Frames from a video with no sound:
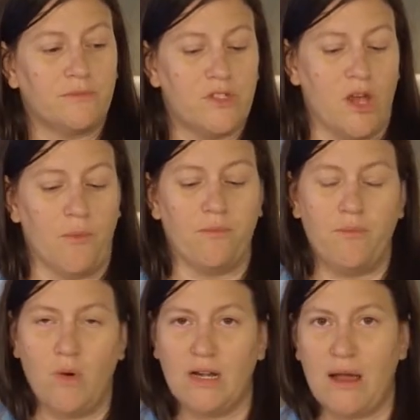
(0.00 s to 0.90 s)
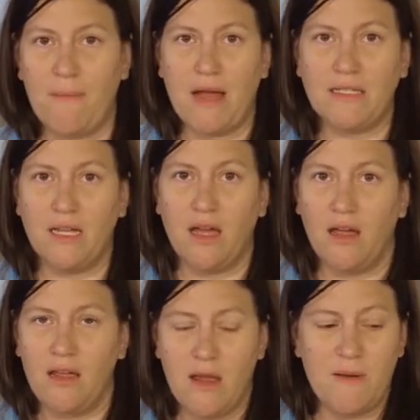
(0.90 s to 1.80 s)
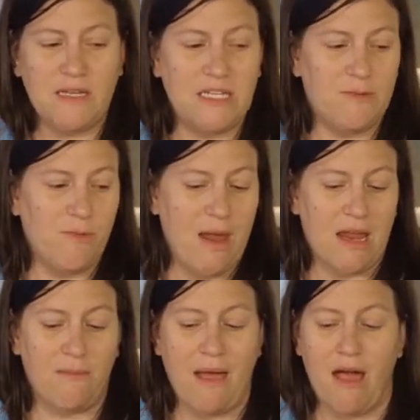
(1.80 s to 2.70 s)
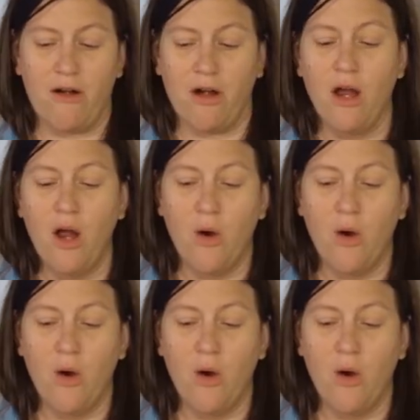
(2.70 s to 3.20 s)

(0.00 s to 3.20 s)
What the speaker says: So 1 cup matzah, heaping teaspoon baking powder.